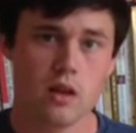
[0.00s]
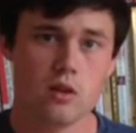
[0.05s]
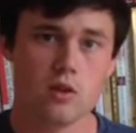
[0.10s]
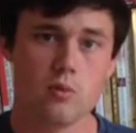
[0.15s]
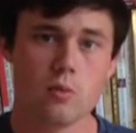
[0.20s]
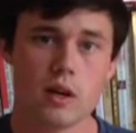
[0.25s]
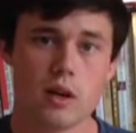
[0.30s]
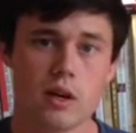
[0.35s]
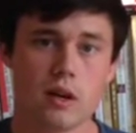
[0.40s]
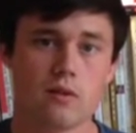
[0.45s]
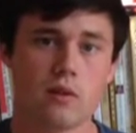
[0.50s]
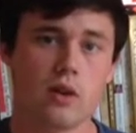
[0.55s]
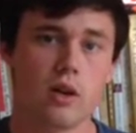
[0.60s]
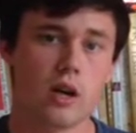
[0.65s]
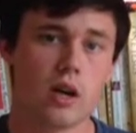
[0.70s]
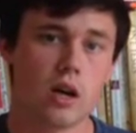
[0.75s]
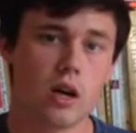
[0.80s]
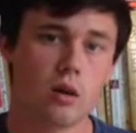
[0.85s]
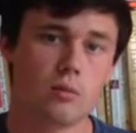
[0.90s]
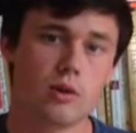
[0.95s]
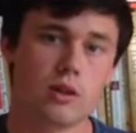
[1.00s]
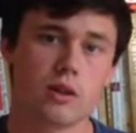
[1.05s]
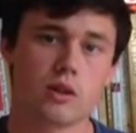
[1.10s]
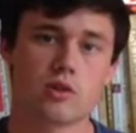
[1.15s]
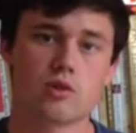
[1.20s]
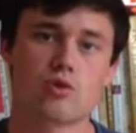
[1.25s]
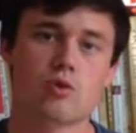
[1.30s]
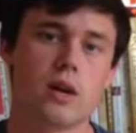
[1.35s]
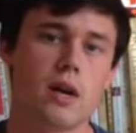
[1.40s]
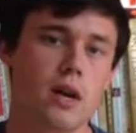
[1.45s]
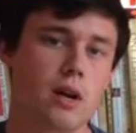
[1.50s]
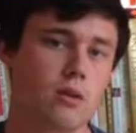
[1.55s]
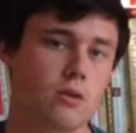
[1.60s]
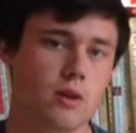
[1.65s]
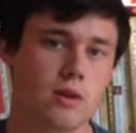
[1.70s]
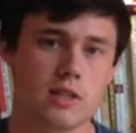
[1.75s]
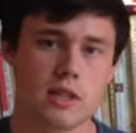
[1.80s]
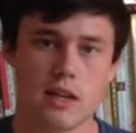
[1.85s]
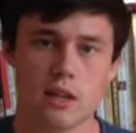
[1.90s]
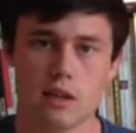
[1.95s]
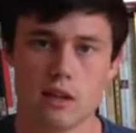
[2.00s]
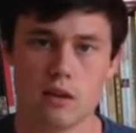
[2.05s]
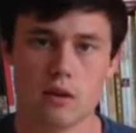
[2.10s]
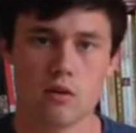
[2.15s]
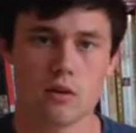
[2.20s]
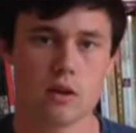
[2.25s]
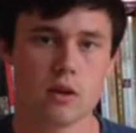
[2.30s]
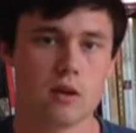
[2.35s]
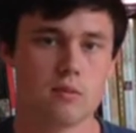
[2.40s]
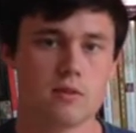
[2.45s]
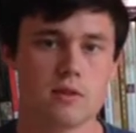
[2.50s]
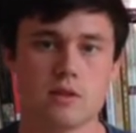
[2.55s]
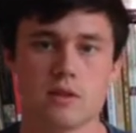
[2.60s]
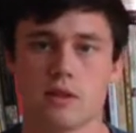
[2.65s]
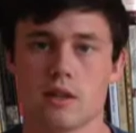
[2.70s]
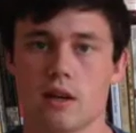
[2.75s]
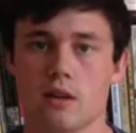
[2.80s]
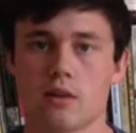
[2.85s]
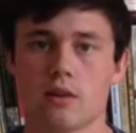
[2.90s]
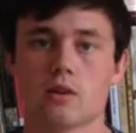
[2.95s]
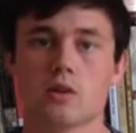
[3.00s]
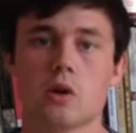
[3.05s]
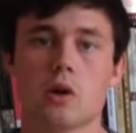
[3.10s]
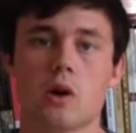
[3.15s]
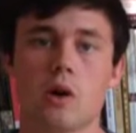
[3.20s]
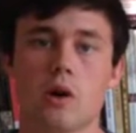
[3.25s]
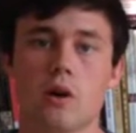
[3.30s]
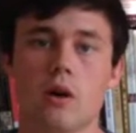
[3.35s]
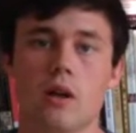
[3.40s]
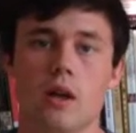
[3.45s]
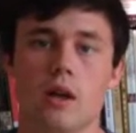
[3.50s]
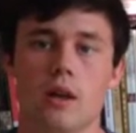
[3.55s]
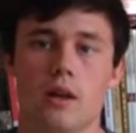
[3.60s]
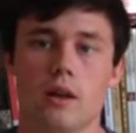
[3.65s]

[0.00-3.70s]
You might have a knob on a Strat or a Tele or a Gibson style guitar.